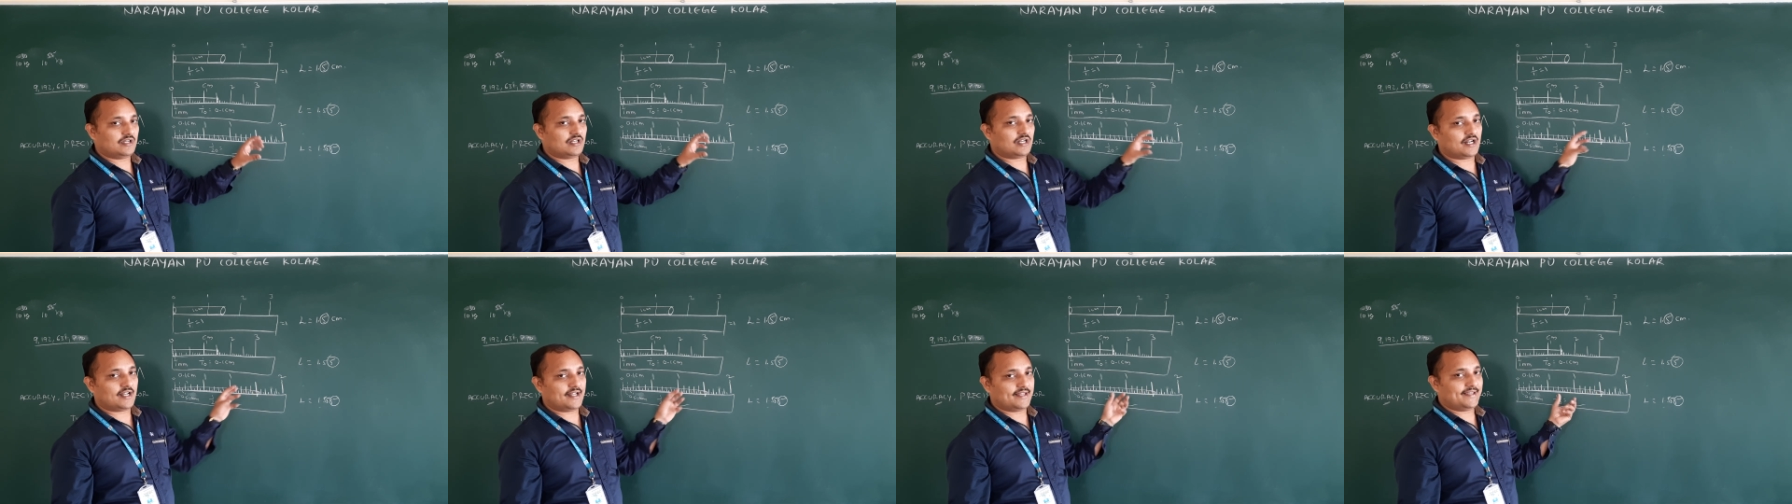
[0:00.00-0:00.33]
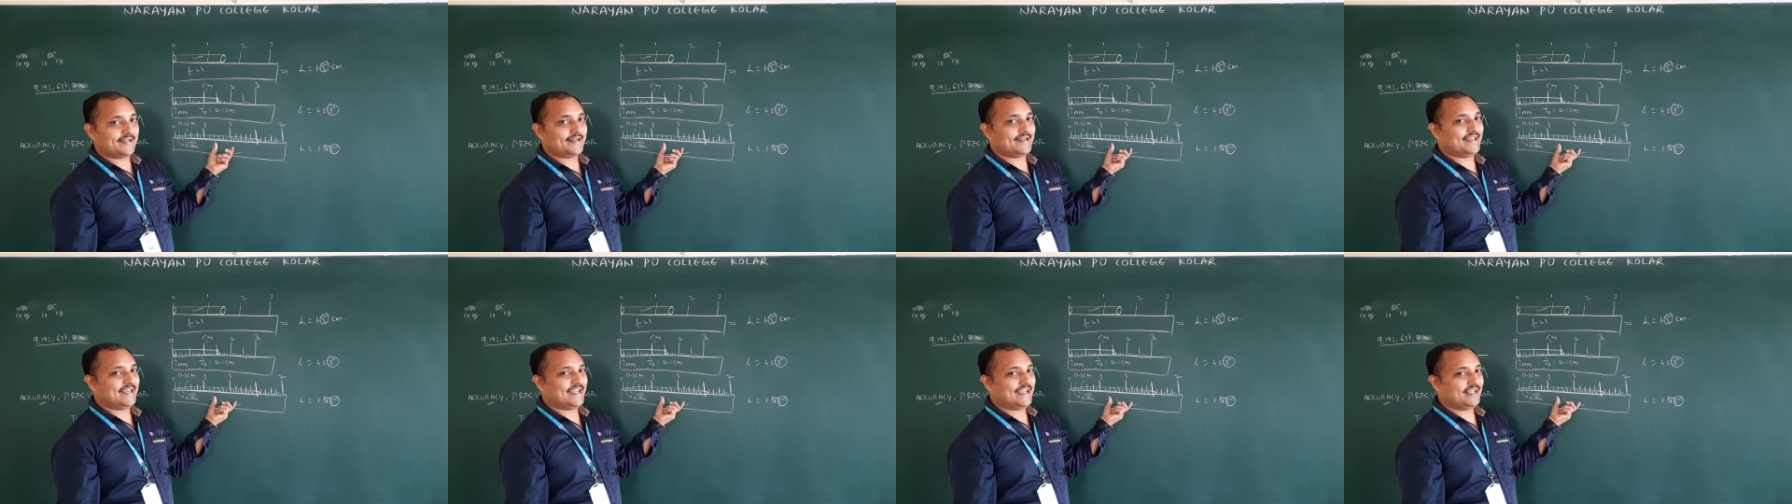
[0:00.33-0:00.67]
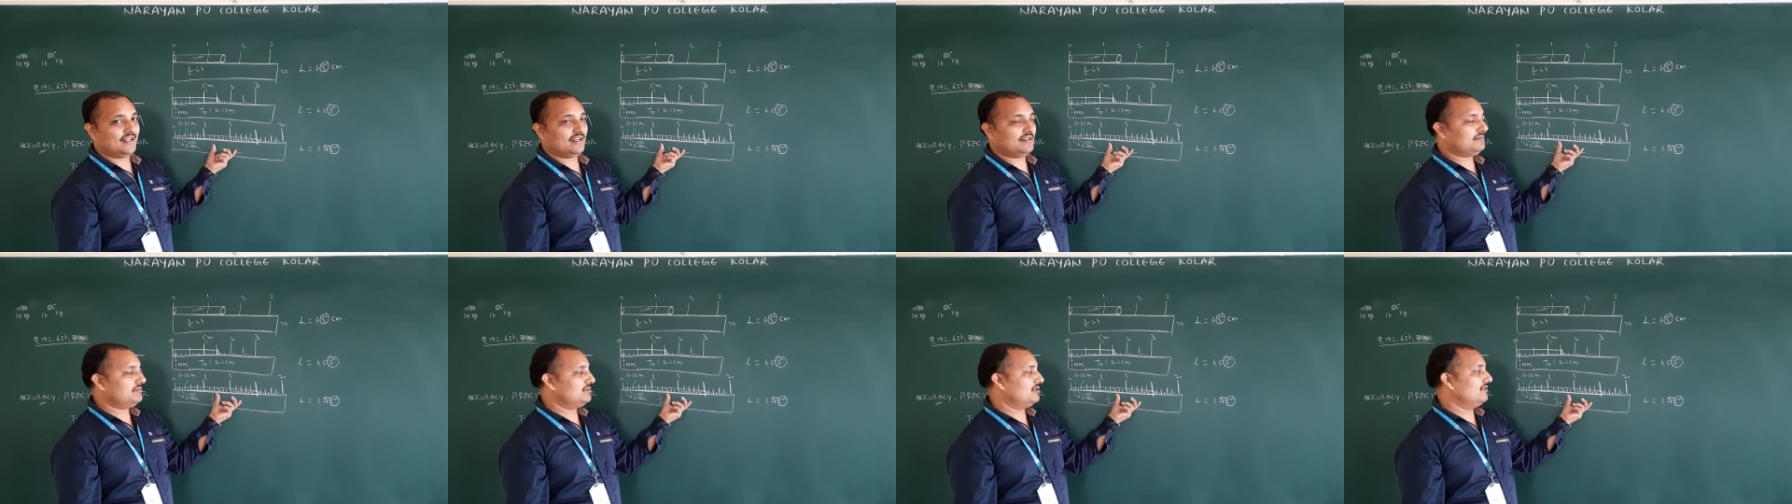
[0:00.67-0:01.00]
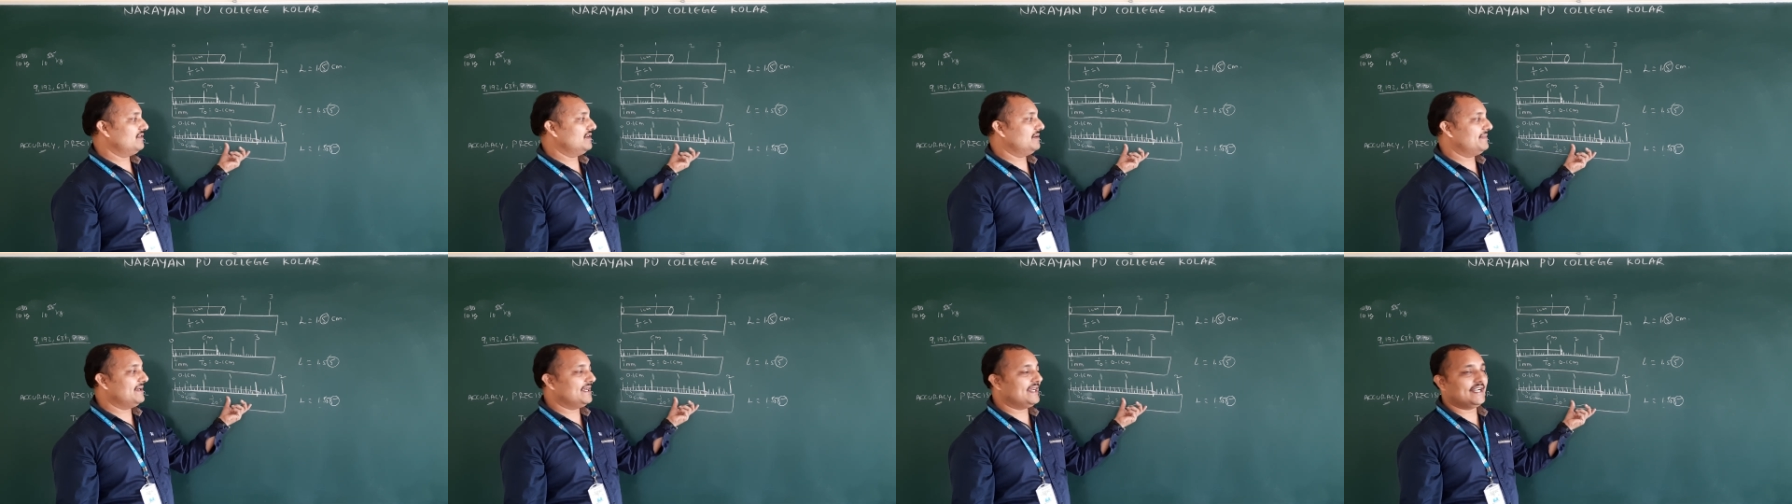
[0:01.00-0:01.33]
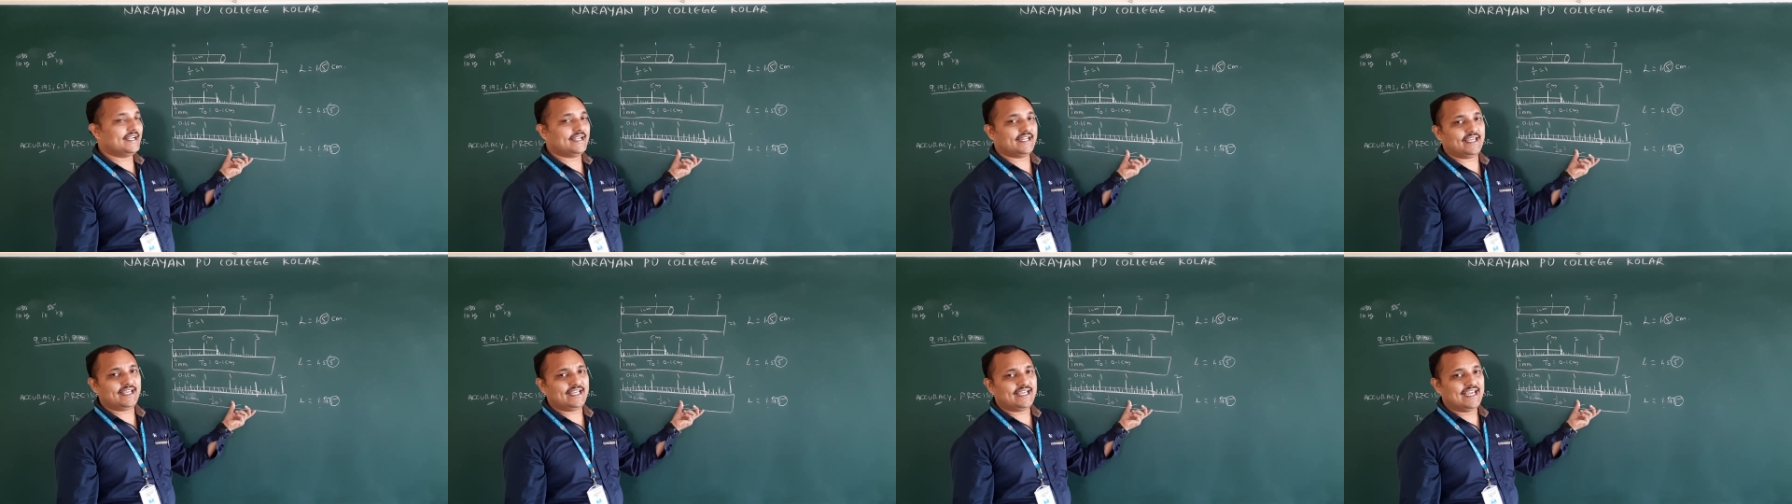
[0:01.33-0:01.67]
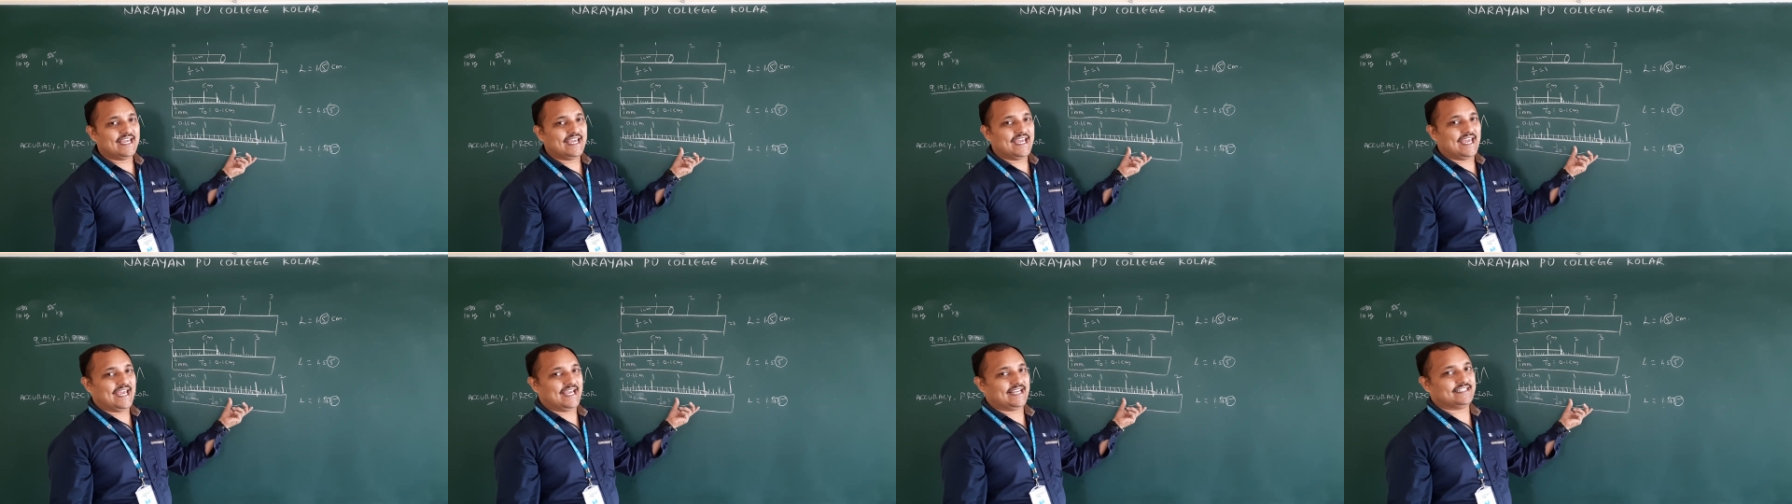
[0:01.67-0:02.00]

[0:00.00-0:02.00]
draw the diagram, you will be getting